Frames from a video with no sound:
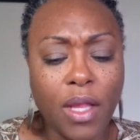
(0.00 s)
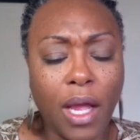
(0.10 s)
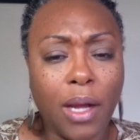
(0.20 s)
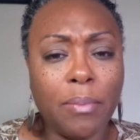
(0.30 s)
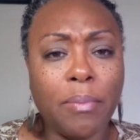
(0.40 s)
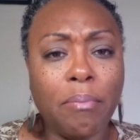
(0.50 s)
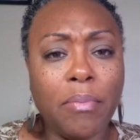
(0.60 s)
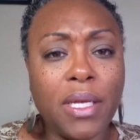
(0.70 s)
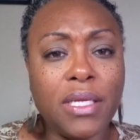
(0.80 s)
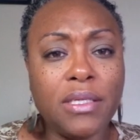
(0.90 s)

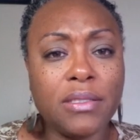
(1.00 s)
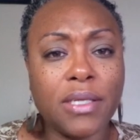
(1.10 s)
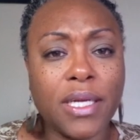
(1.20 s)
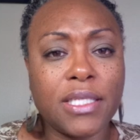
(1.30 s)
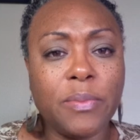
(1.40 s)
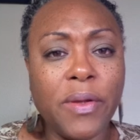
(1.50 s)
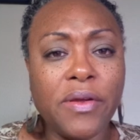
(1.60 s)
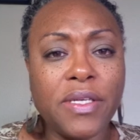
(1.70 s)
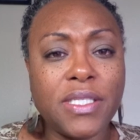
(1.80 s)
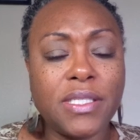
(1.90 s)
many
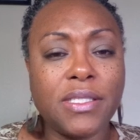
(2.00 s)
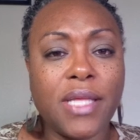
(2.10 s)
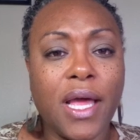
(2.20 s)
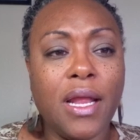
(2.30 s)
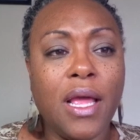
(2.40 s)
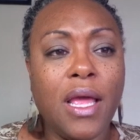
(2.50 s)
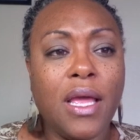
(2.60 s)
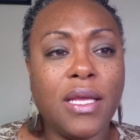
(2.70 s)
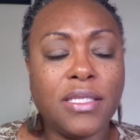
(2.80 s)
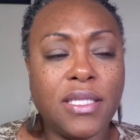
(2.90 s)
experiences
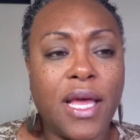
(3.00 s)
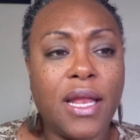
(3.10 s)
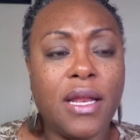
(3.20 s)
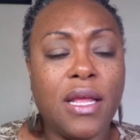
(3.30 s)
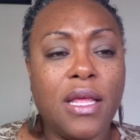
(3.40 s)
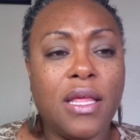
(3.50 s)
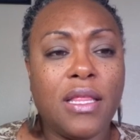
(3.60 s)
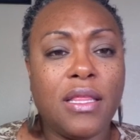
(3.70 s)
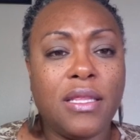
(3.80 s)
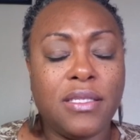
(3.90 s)
is that
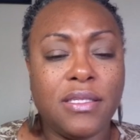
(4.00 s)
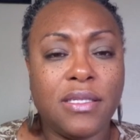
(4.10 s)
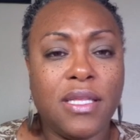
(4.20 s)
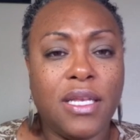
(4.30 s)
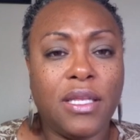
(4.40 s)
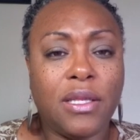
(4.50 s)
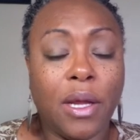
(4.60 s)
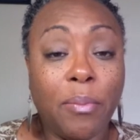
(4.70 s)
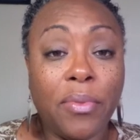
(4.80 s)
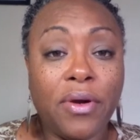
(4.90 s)
the
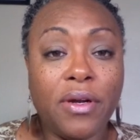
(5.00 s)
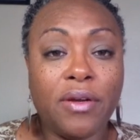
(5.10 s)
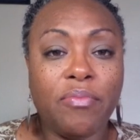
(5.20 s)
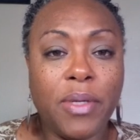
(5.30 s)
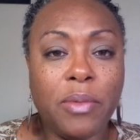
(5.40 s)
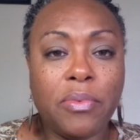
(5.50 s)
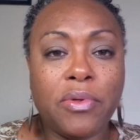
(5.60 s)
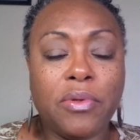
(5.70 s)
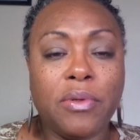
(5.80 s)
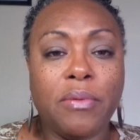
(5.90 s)
number of
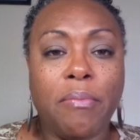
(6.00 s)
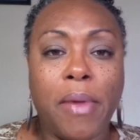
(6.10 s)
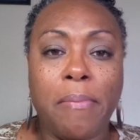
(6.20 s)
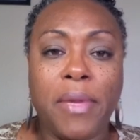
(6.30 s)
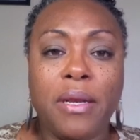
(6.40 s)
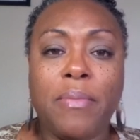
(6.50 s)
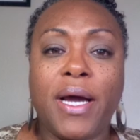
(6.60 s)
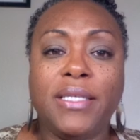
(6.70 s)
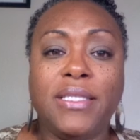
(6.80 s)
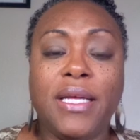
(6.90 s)
people may
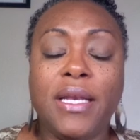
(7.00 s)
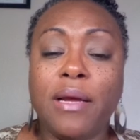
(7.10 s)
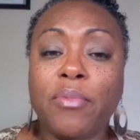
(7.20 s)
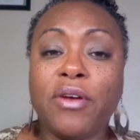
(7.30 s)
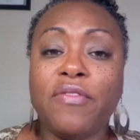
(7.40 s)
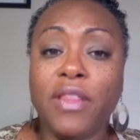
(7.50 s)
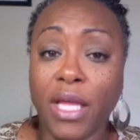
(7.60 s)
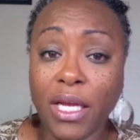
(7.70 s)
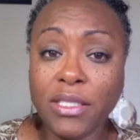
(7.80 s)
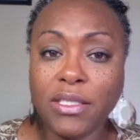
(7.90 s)
minimize the number of
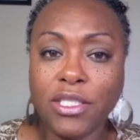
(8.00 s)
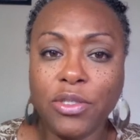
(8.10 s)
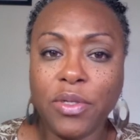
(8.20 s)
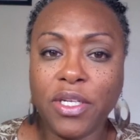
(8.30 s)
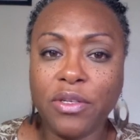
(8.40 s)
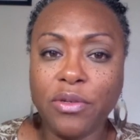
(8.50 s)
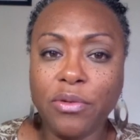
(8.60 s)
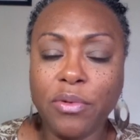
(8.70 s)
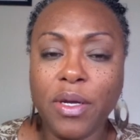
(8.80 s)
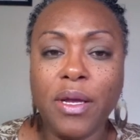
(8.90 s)
things that you can
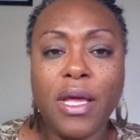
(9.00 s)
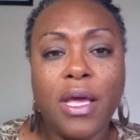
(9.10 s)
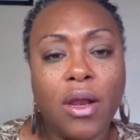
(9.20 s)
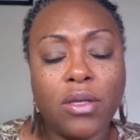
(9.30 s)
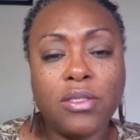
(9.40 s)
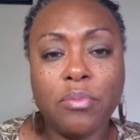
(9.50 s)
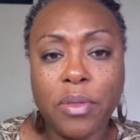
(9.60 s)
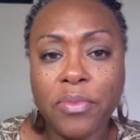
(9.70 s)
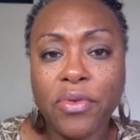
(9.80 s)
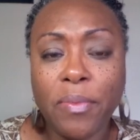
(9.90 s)
do. It also
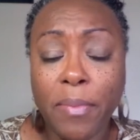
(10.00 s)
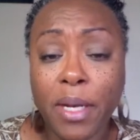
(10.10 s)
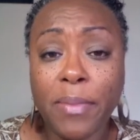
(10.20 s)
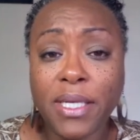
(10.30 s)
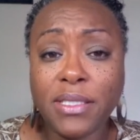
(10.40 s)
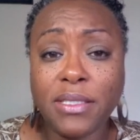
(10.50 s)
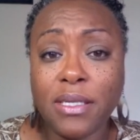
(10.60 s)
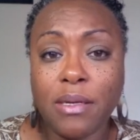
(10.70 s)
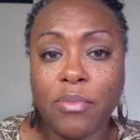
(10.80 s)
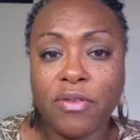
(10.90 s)
minimizes the
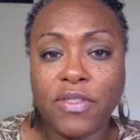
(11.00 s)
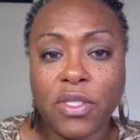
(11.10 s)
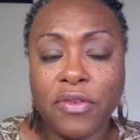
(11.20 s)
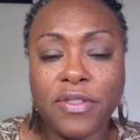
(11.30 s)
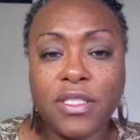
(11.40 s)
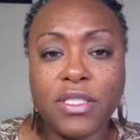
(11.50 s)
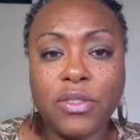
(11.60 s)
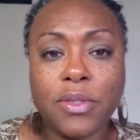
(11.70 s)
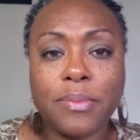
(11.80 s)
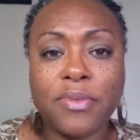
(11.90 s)
number of services
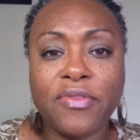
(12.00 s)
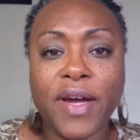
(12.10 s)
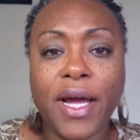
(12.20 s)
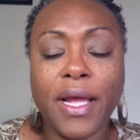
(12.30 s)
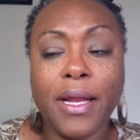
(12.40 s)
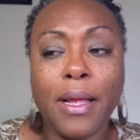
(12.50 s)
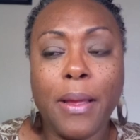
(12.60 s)
you can provide,